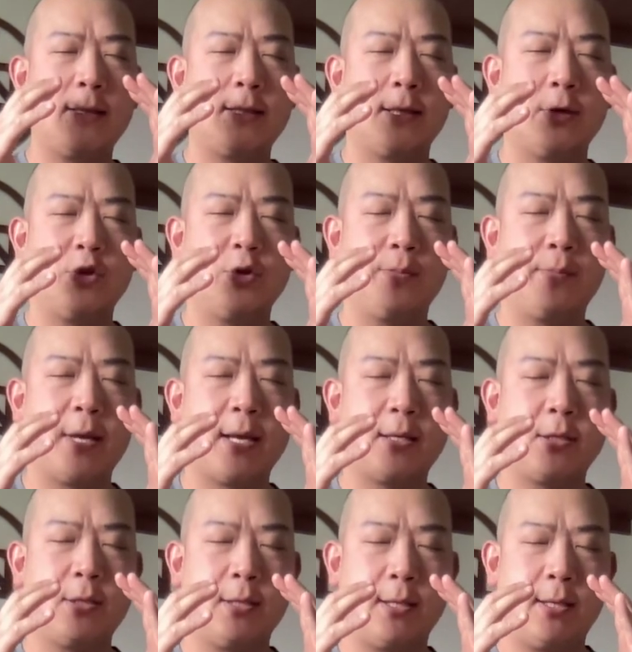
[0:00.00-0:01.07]
attention back
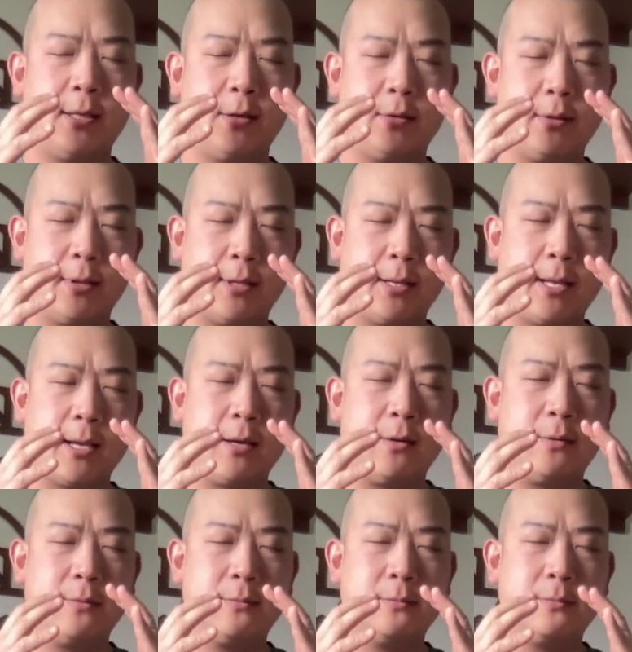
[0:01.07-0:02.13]
to the here and the now.